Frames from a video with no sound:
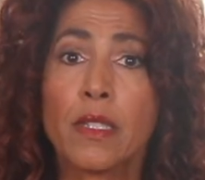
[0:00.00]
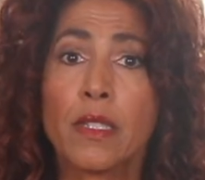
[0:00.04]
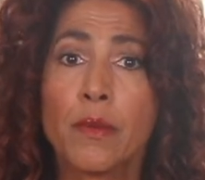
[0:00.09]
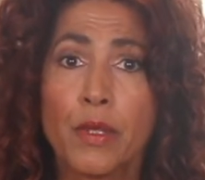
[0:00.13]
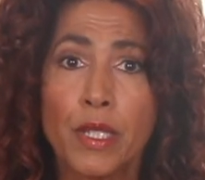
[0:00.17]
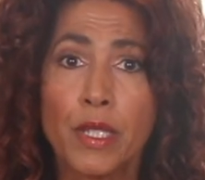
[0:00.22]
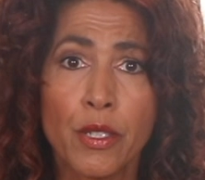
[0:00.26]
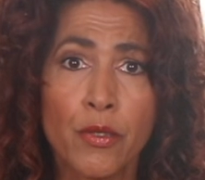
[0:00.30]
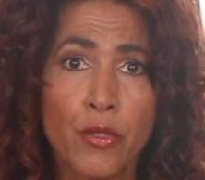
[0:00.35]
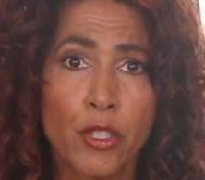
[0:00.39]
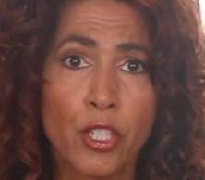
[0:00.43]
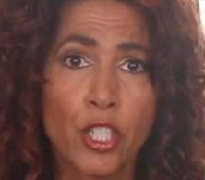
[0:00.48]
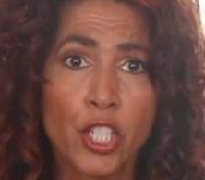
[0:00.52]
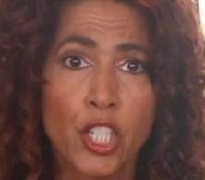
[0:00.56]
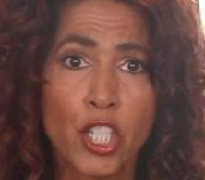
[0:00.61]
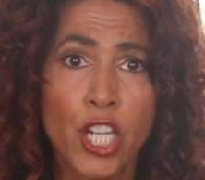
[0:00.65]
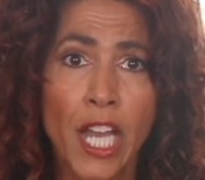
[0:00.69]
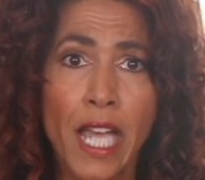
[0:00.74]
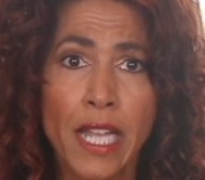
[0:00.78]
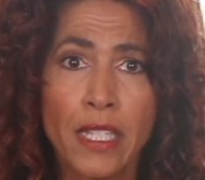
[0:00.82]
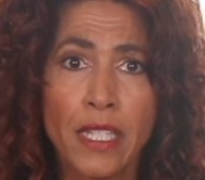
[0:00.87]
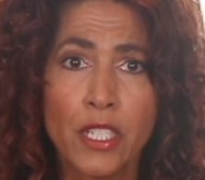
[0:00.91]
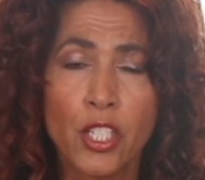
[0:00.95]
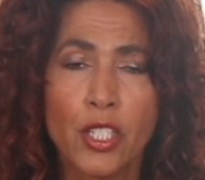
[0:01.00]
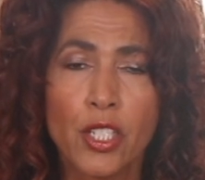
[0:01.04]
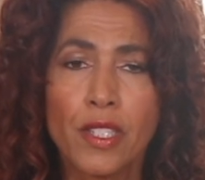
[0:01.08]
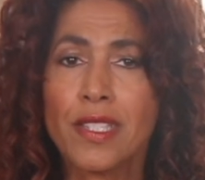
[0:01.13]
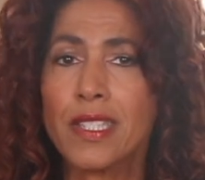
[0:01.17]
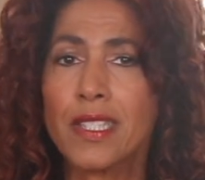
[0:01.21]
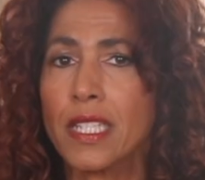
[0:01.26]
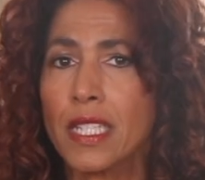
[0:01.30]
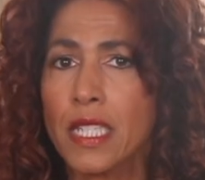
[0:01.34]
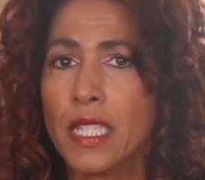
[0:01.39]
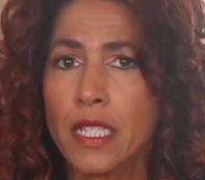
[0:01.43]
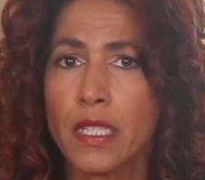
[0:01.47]
some serious
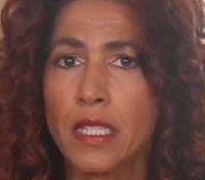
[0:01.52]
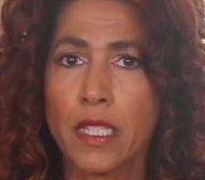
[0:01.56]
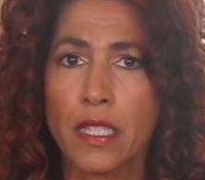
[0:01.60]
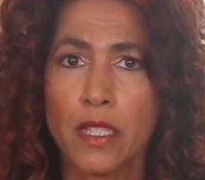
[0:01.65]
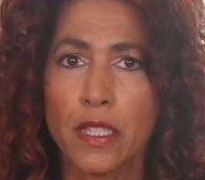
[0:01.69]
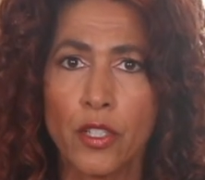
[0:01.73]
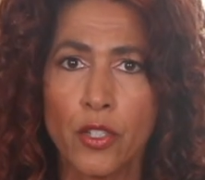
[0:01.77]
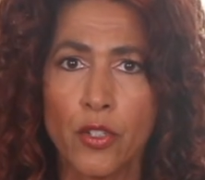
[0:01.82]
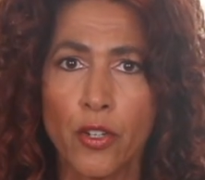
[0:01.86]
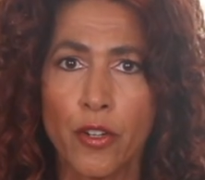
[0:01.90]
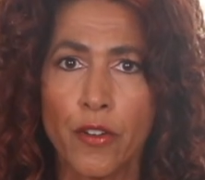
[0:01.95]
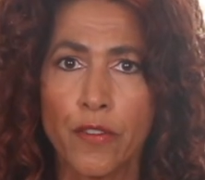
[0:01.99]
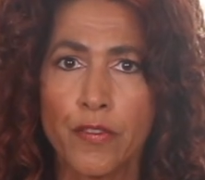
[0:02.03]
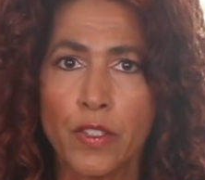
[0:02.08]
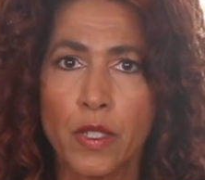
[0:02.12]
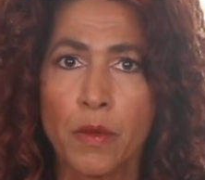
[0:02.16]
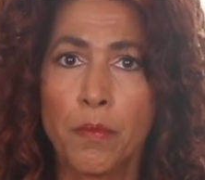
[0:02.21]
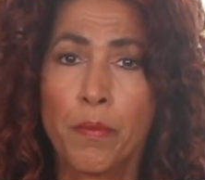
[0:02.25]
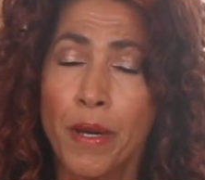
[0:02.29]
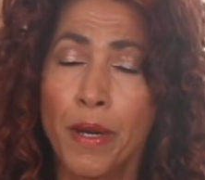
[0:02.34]
challenges to healing the nerves.